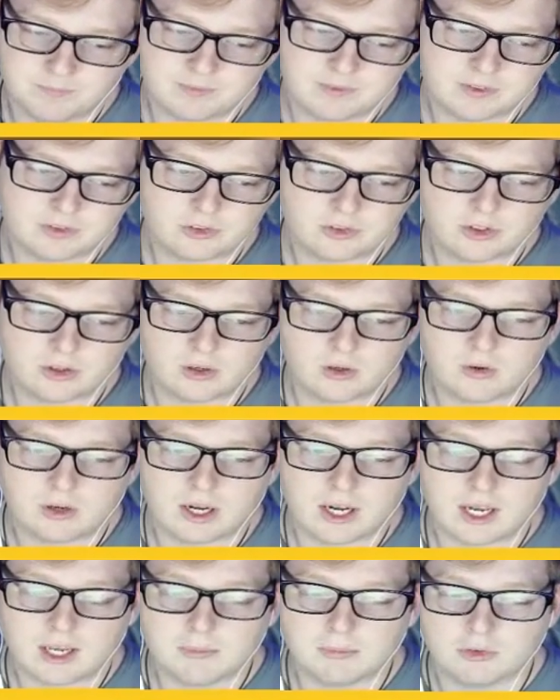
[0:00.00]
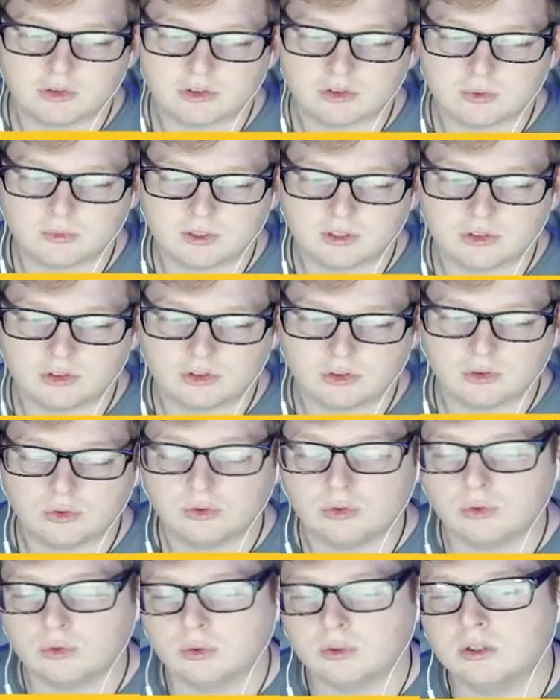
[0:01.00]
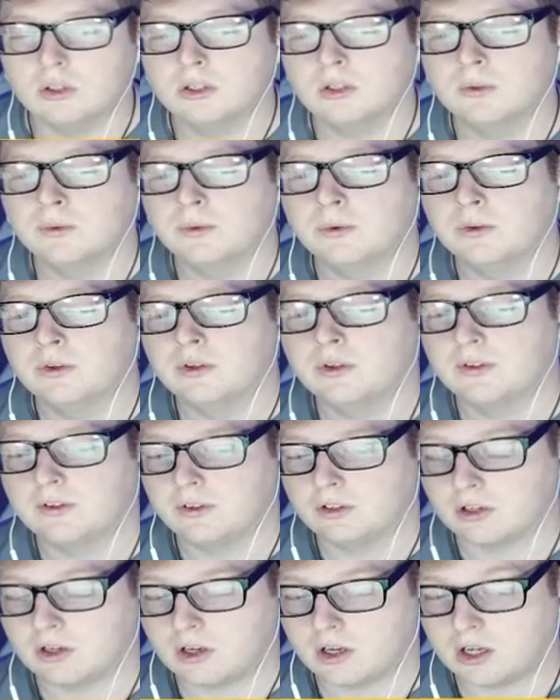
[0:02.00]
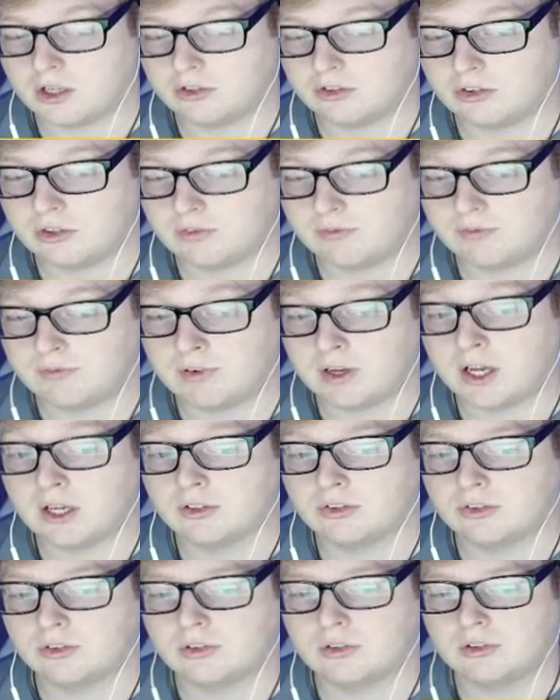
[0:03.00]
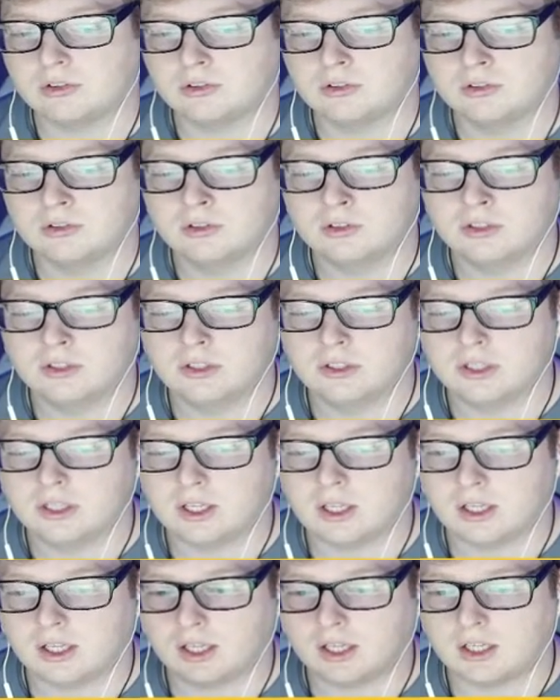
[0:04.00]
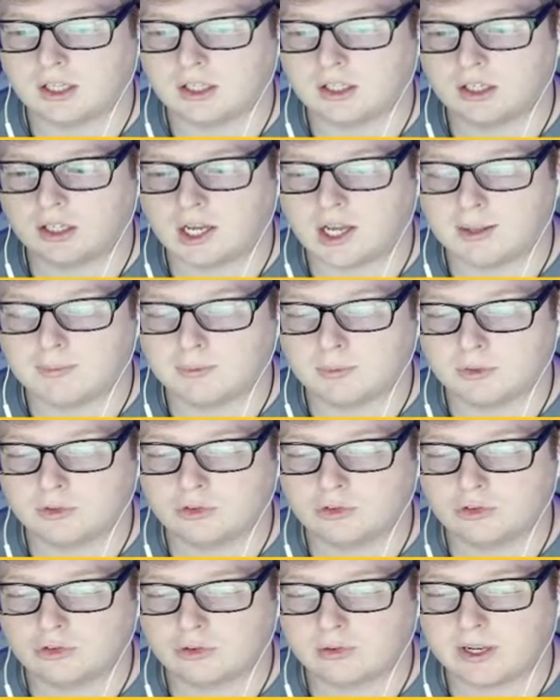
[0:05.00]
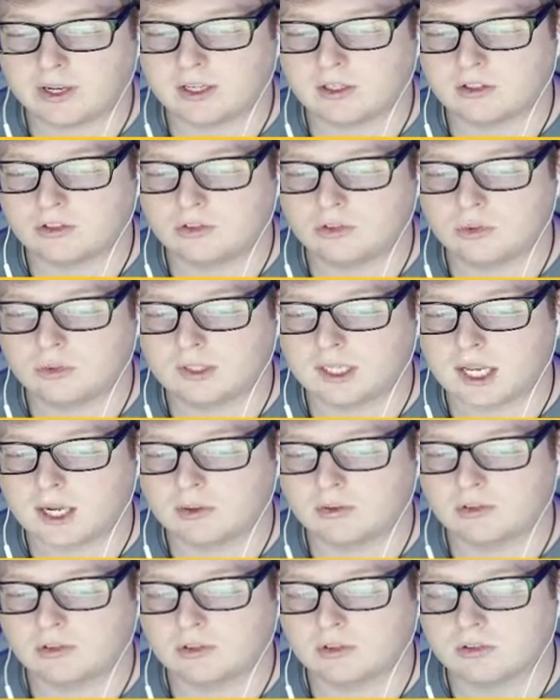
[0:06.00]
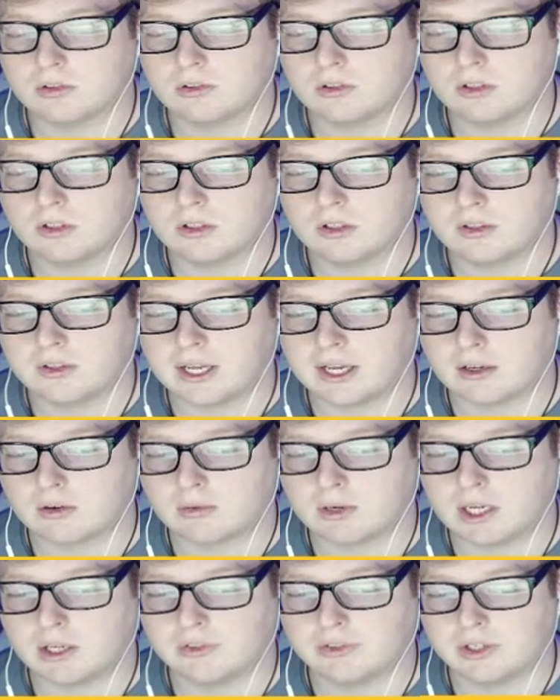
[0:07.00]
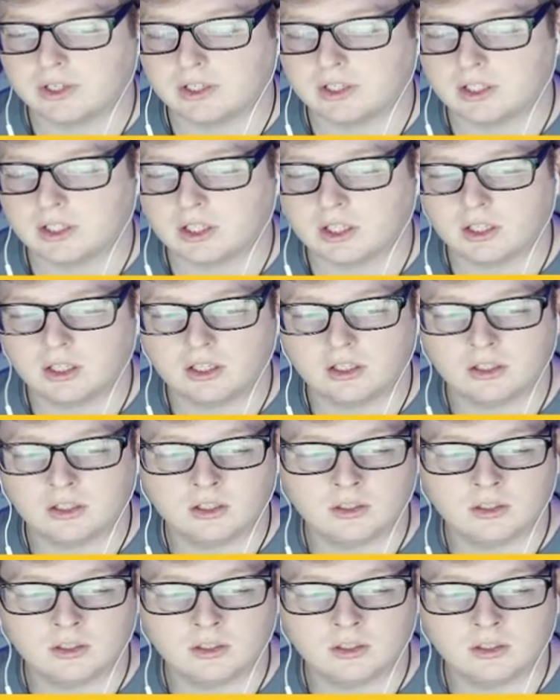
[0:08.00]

so I'm just going to toss the fossil and I'm going to try to encounter that Groudon again.